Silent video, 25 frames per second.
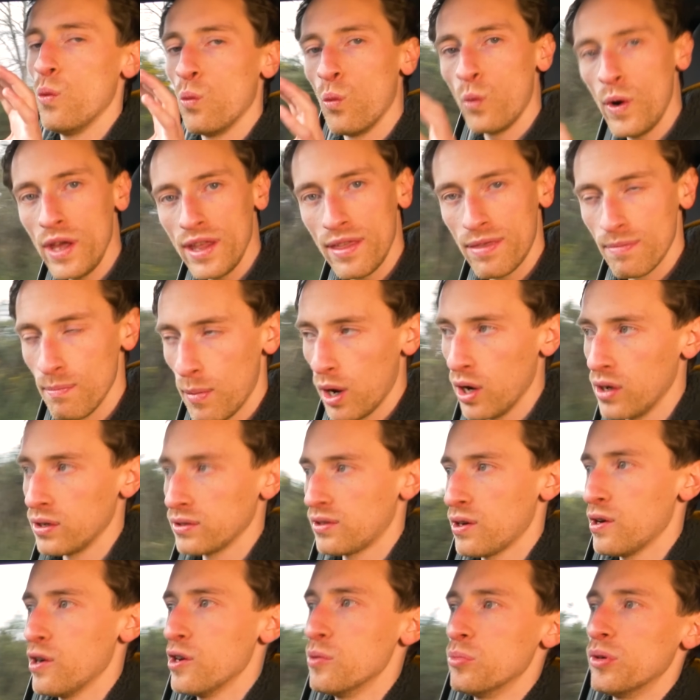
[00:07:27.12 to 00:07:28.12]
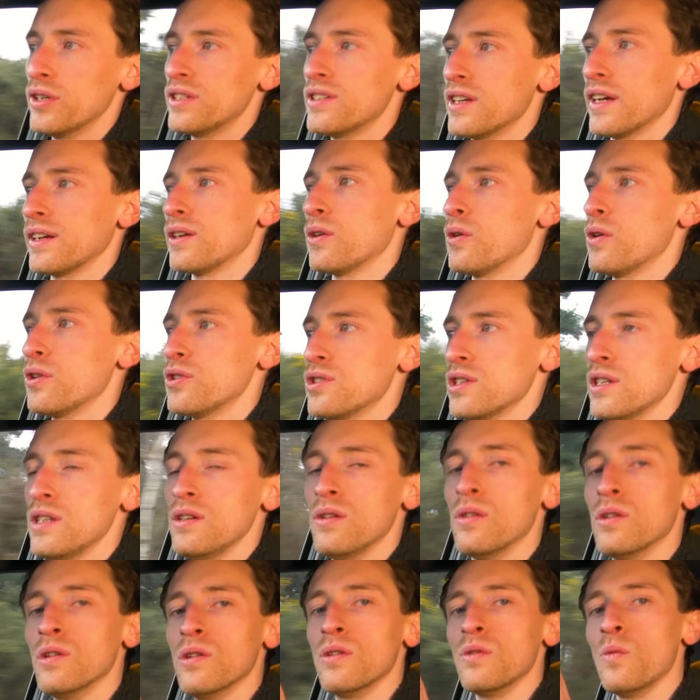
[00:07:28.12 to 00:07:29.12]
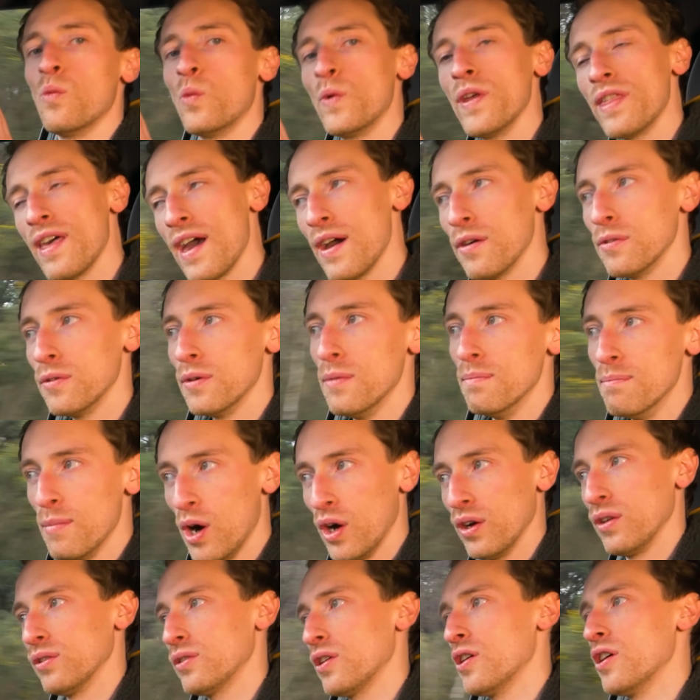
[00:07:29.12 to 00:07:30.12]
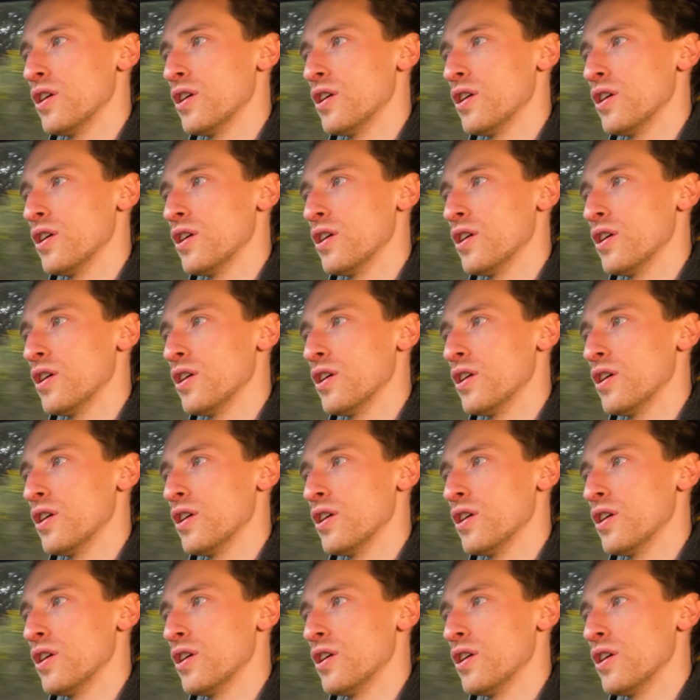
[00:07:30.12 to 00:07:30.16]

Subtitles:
with mild hybrid technology or without mild